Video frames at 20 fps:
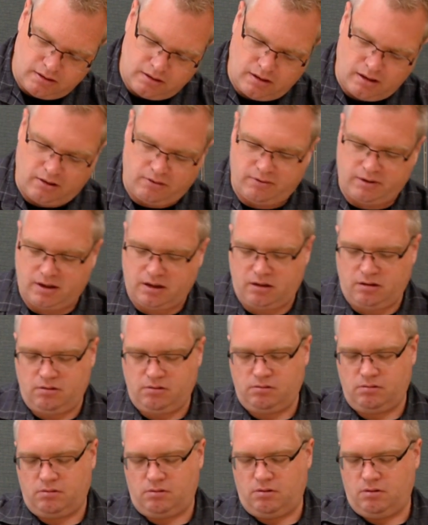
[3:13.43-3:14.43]
There we go.
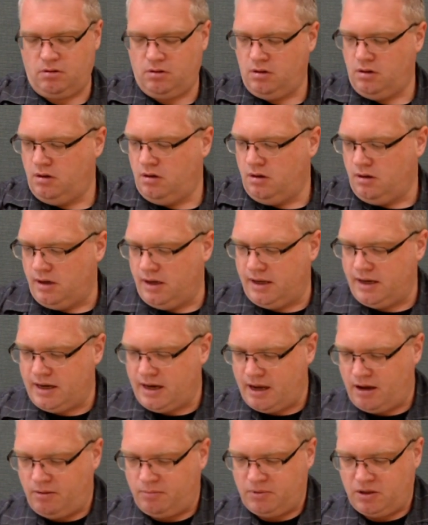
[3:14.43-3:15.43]
And
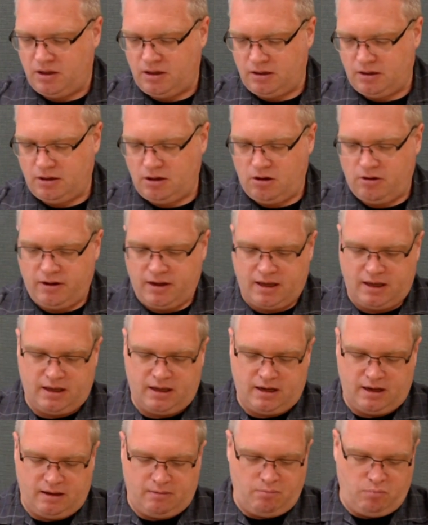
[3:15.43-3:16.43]
now I'm going to go
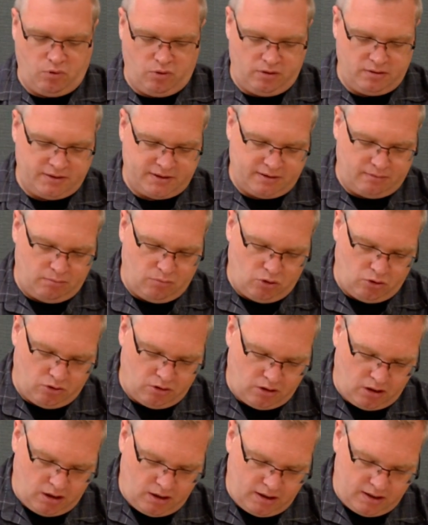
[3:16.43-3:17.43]
ahead and put some more
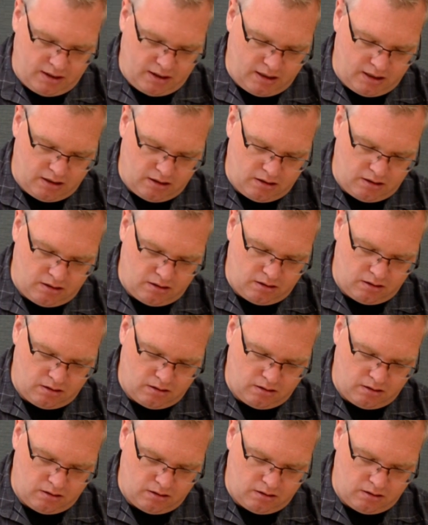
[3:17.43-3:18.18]
on here.